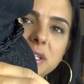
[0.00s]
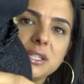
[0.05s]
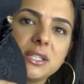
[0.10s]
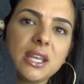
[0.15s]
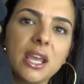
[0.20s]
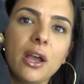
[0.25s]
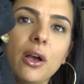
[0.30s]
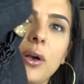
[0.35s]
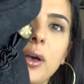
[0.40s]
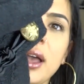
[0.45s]

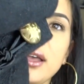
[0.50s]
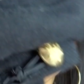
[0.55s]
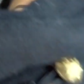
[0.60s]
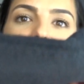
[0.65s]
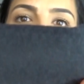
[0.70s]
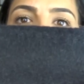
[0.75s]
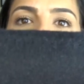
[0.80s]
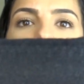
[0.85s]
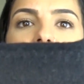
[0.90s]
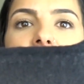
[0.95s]
detail, and
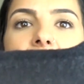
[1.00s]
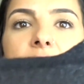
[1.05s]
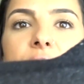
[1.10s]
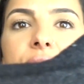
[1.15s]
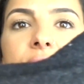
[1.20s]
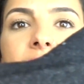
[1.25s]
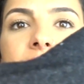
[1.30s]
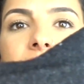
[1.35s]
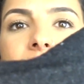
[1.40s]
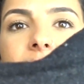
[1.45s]
then you
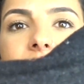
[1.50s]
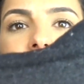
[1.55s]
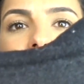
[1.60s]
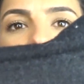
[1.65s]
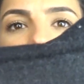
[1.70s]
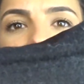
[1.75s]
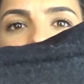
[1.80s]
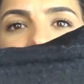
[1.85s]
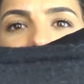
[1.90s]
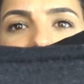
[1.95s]
have
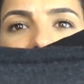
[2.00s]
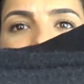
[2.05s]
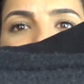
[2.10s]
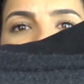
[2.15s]
these